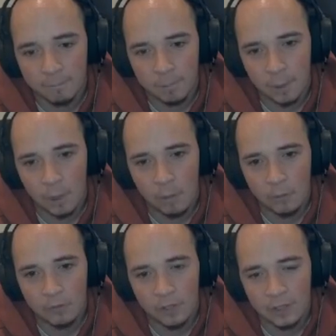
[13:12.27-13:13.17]
Below
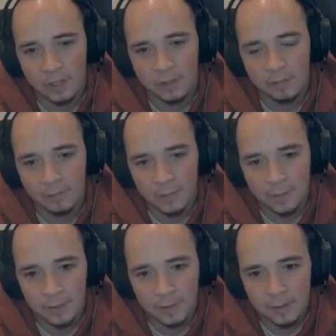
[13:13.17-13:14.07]
us here,
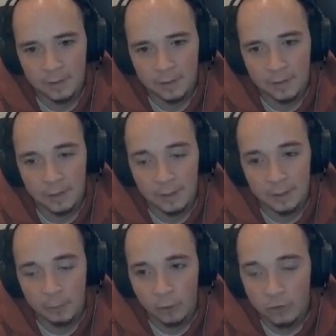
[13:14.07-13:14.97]
in
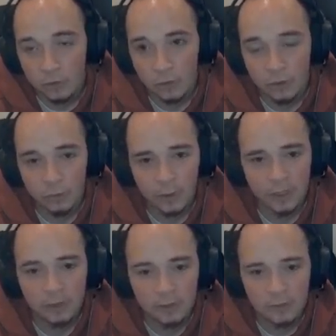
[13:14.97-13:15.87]
amongst all the
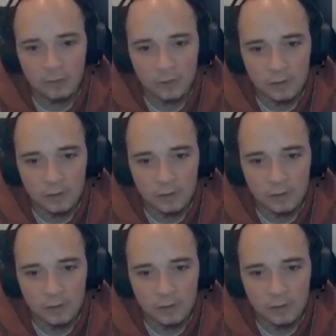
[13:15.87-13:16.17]
spikes,